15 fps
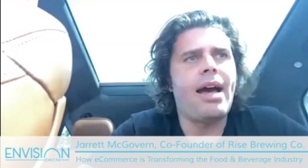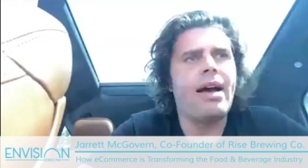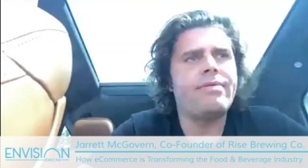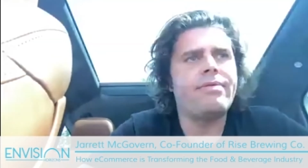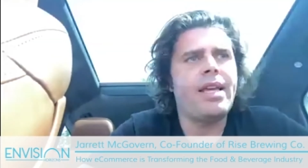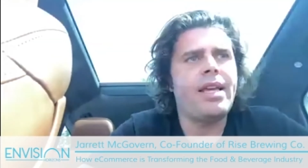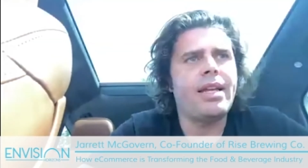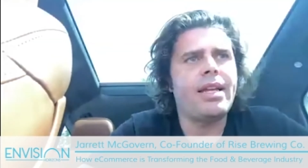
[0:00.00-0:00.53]

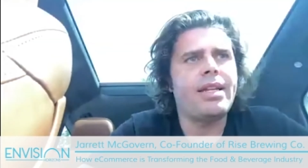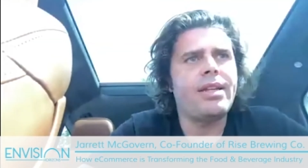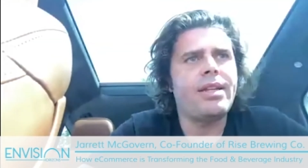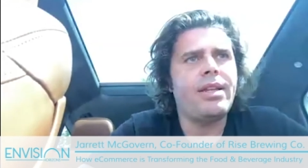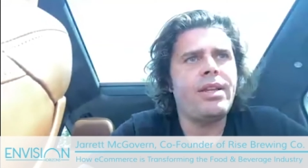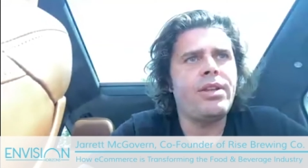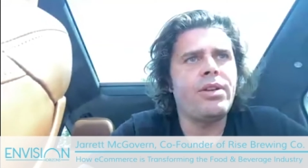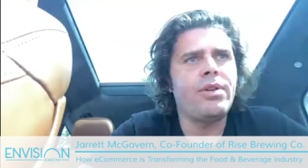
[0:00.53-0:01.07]
and
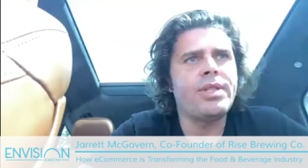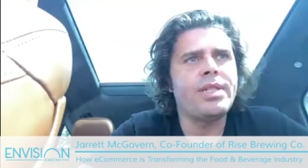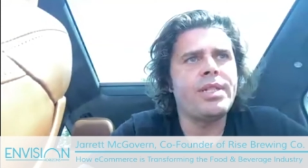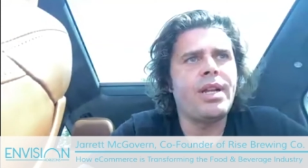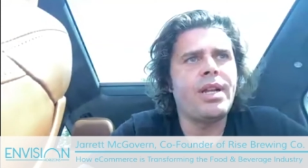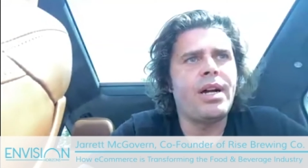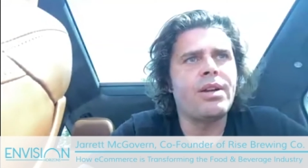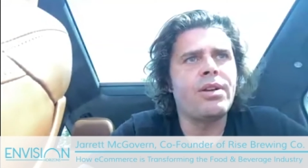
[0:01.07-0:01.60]
it's
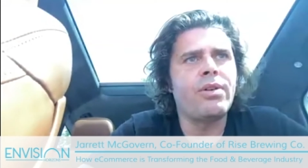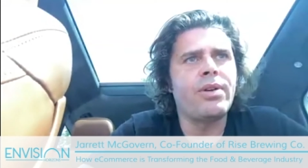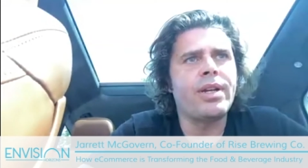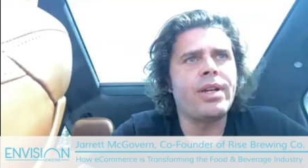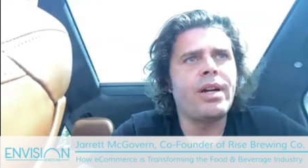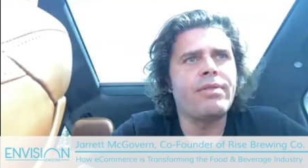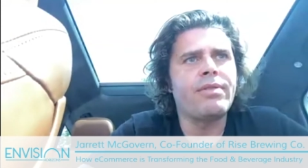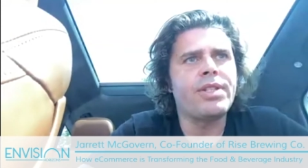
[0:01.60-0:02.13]
an ongoing
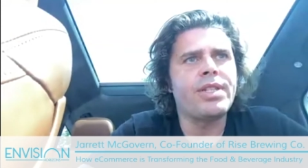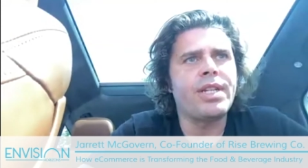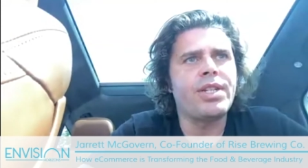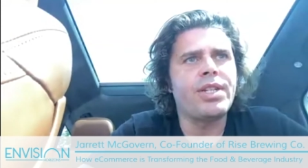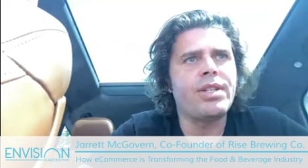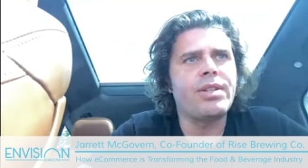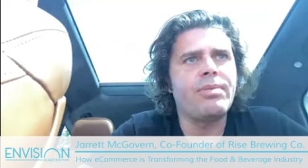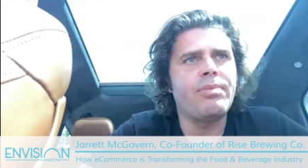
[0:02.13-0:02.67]

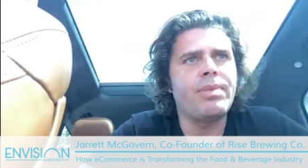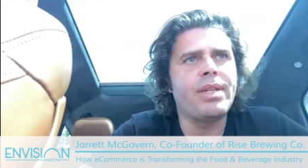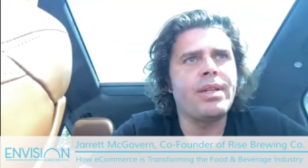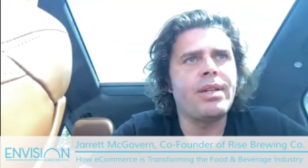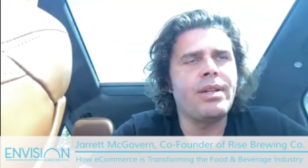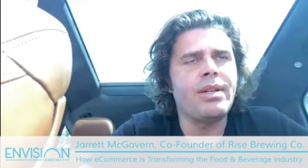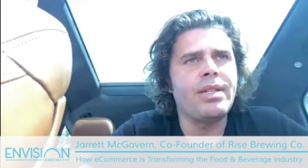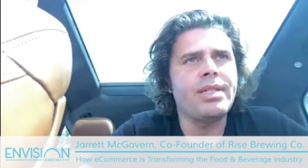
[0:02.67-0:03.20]
conversation
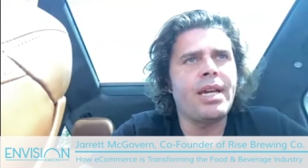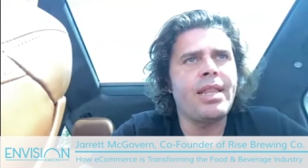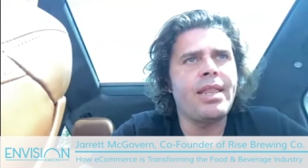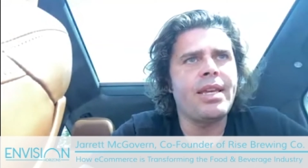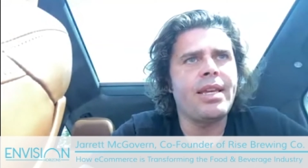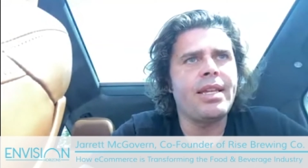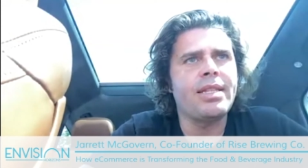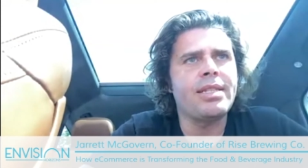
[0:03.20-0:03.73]
because I
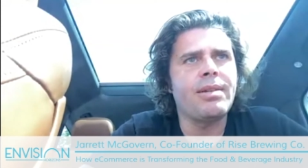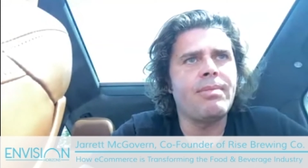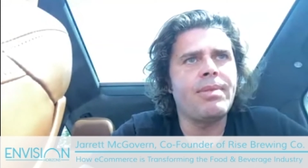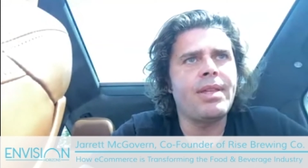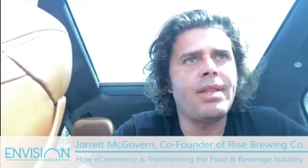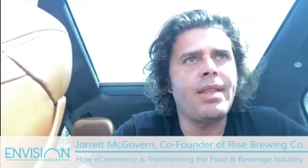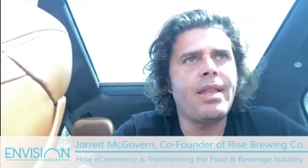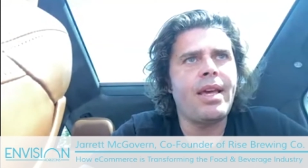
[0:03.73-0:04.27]
think it's
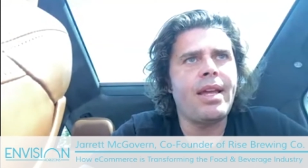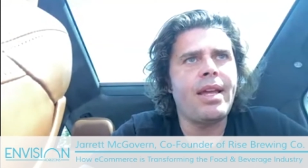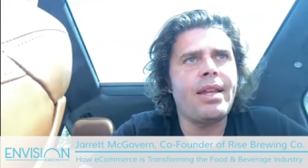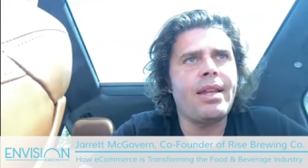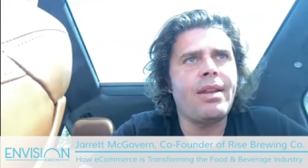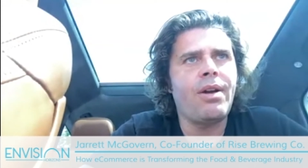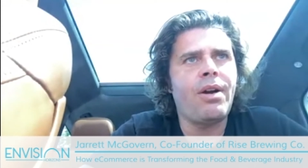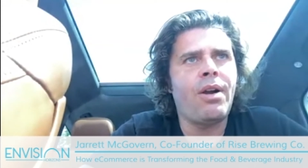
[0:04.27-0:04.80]
something that
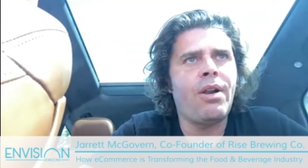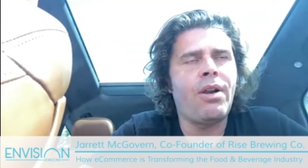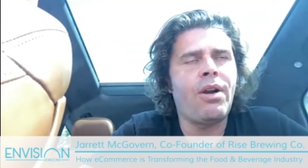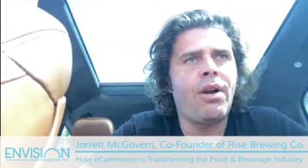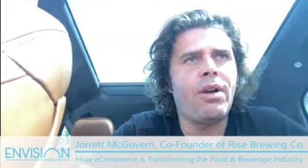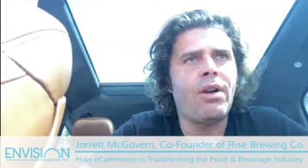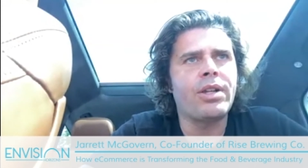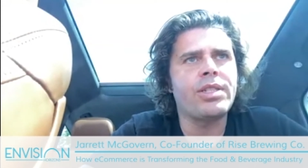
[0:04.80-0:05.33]
our
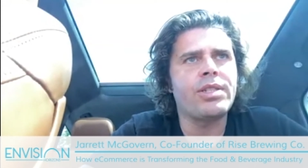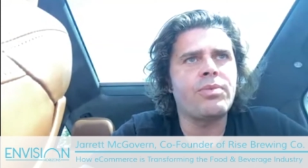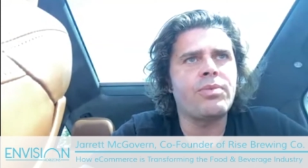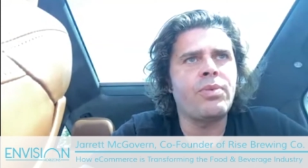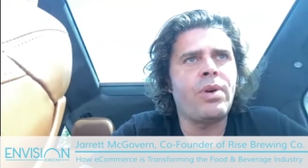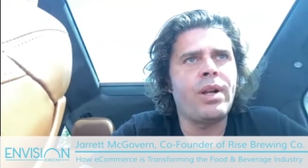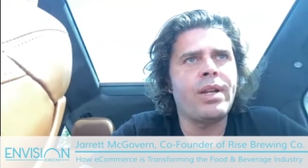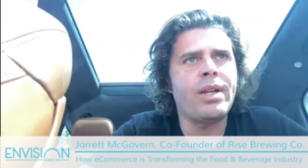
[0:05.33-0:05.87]
hearts
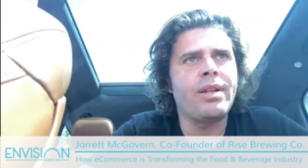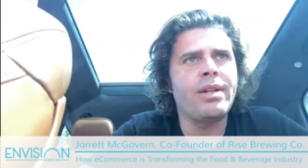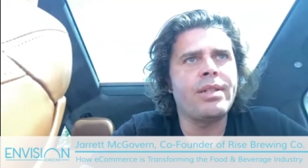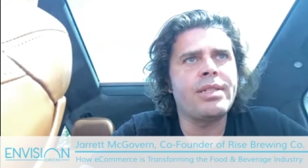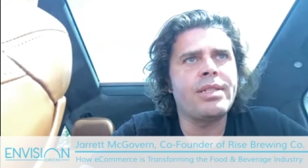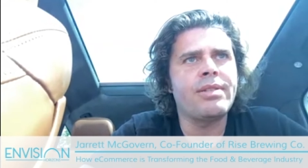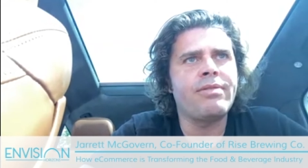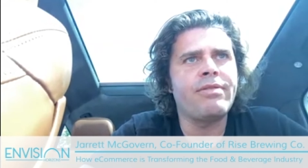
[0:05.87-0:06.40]
wanted
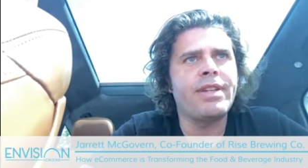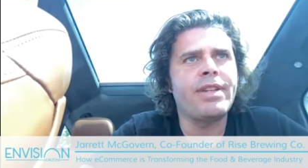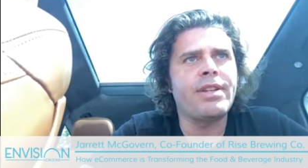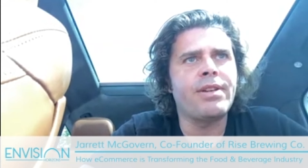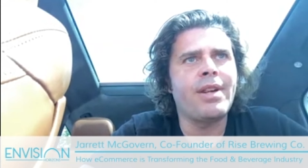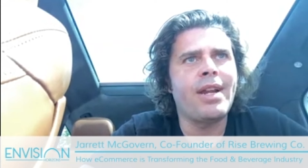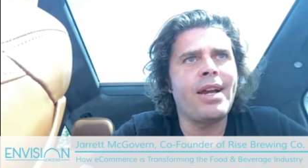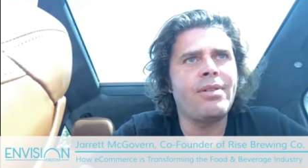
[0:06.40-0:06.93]
us to
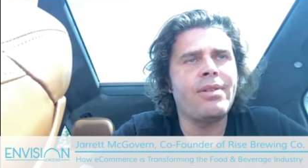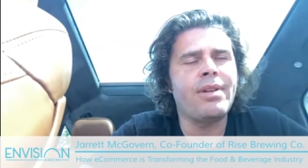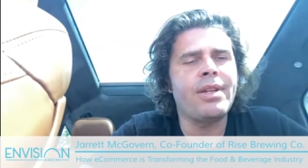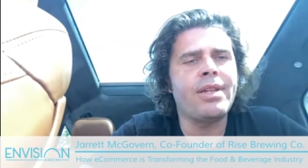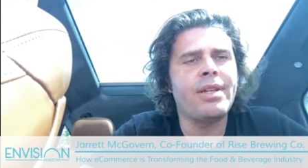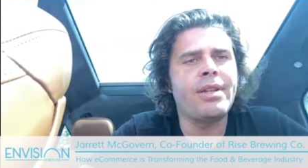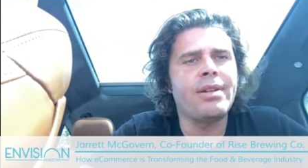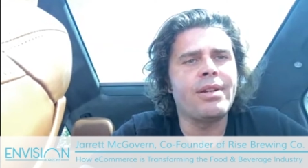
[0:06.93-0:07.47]
figure out
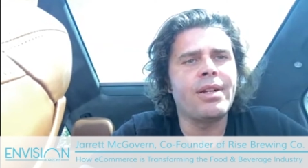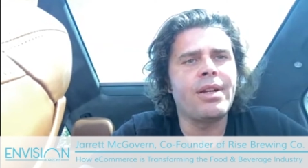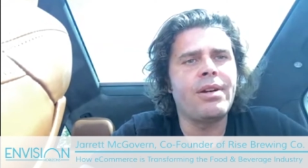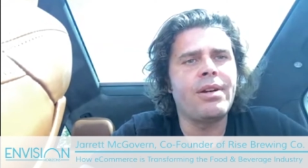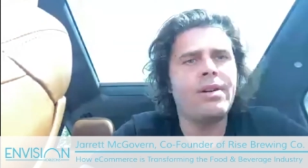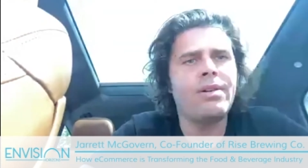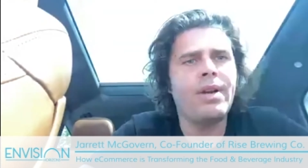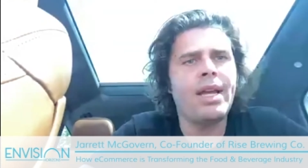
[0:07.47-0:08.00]
a year
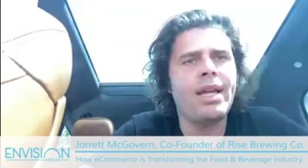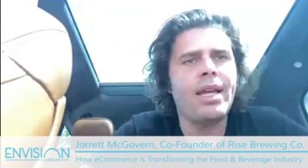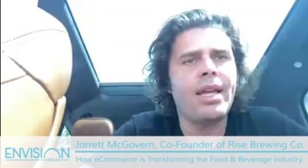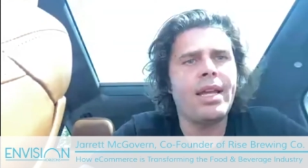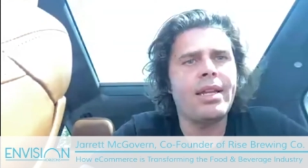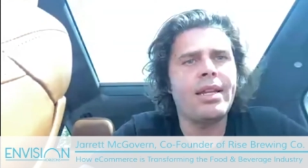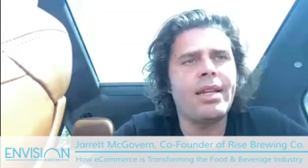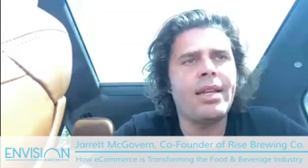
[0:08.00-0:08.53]
ago,
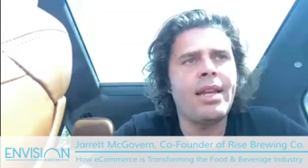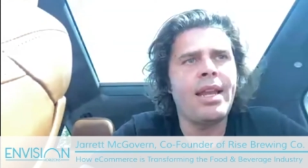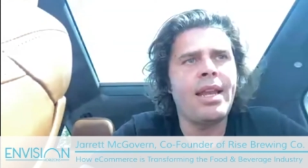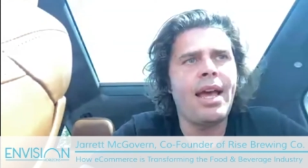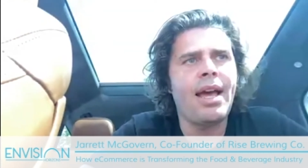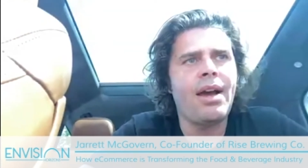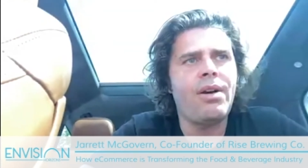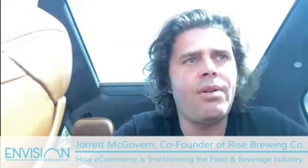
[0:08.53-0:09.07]
and
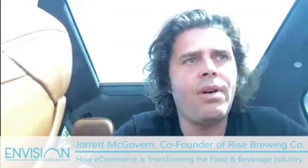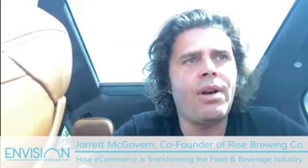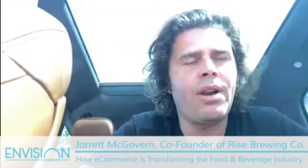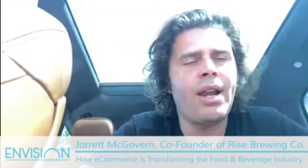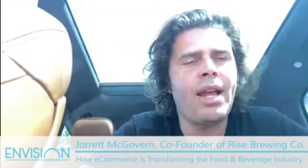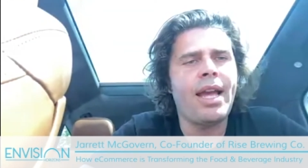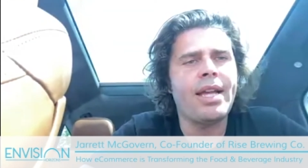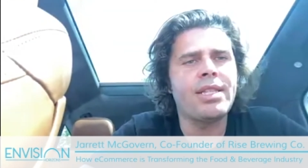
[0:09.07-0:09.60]
now
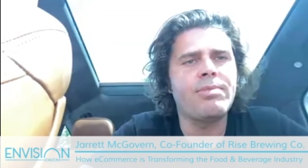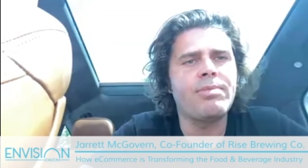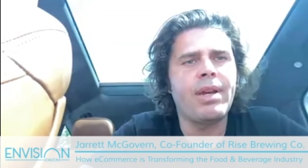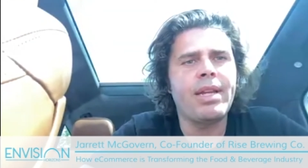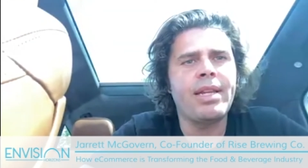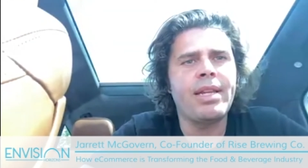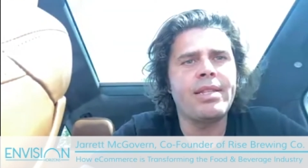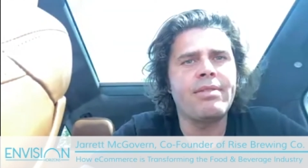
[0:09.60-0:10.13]
our heads
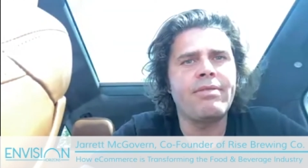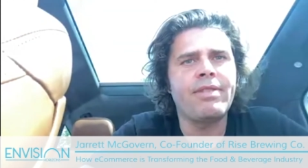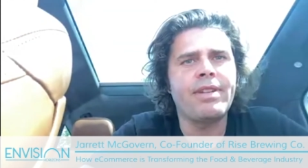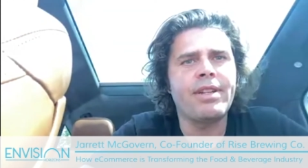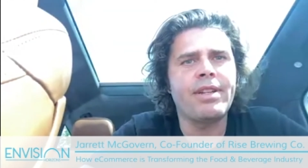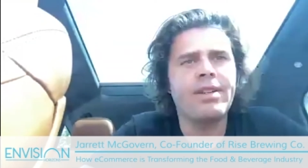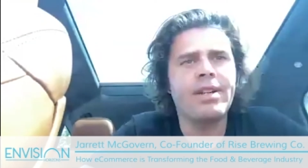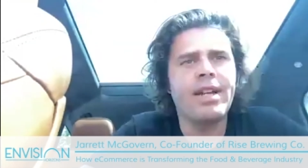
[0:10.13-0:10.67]
might need to
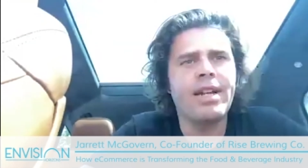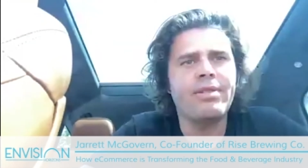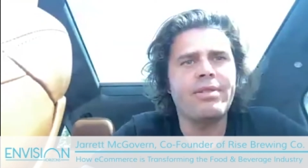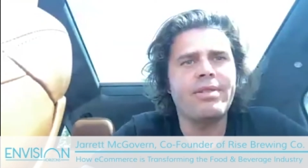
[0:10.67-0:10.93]
figure it out